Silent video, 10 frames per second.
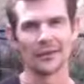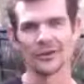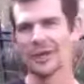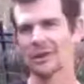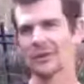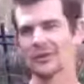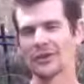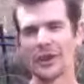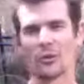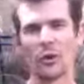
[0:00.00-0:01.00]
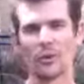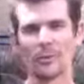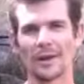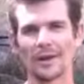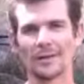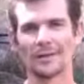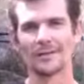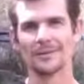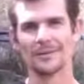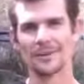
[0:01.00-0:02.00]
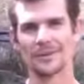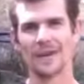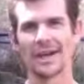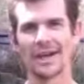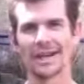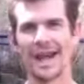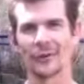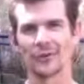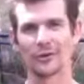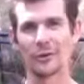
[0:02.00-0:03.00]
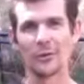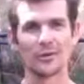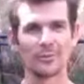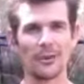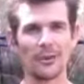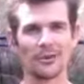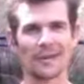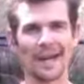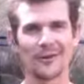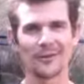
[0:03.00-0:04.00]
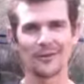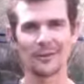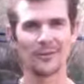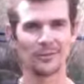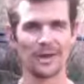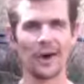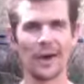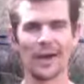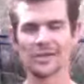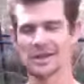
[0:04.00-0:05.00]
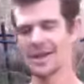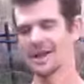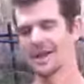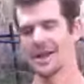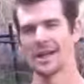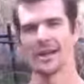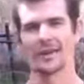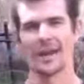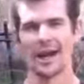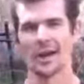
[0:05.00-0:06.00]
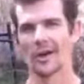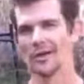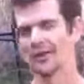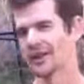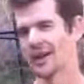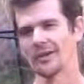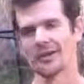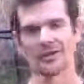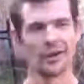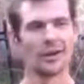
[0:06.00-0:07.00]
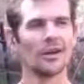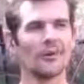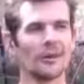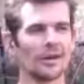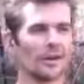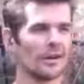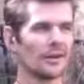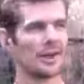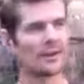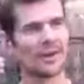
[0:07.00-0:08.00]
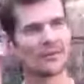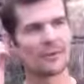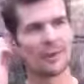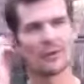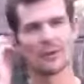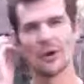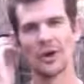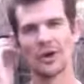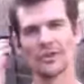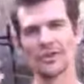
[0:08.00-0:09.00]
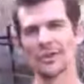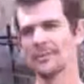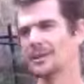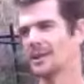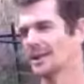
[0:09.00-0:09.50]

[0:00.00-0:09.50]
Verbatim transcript: So I was eating a lot of seeded watermelon, which is hard to get calories from, almost impossible to get calories from to be high energy eating avocados, and I was just like, oh my god, now may feel even worse because I'm